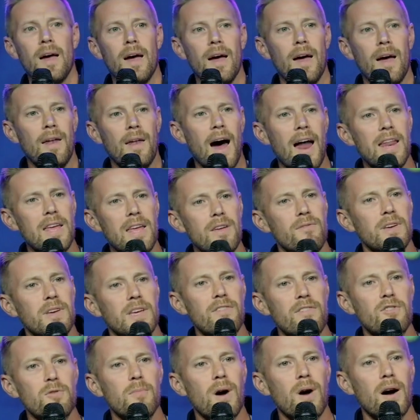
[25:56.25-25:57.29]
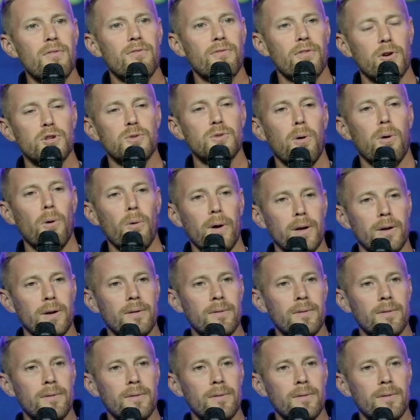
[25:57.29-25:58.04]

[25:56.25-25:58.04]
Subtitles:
And I didn't even give you my first point